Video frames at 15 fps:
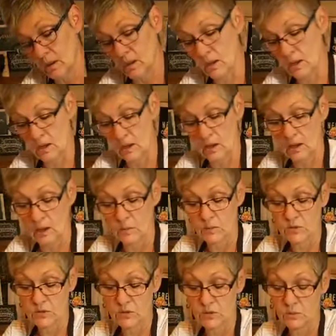And I'm
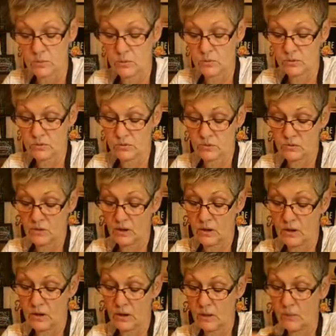just going to pull straight
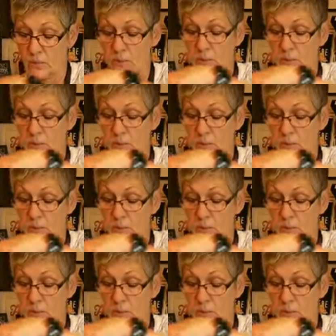up